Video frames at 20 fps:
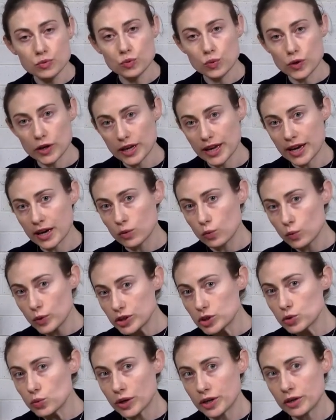work out
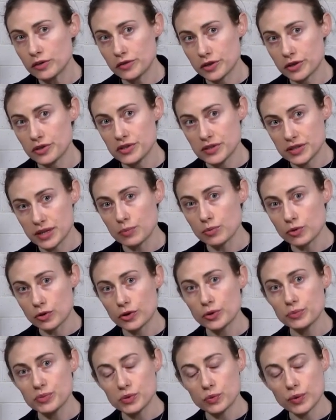which one of those
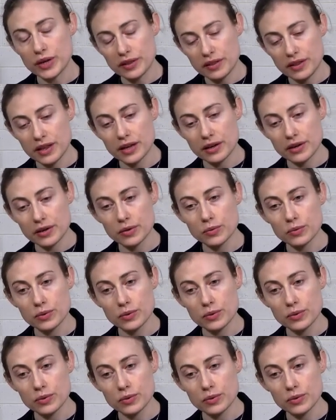subgroups we think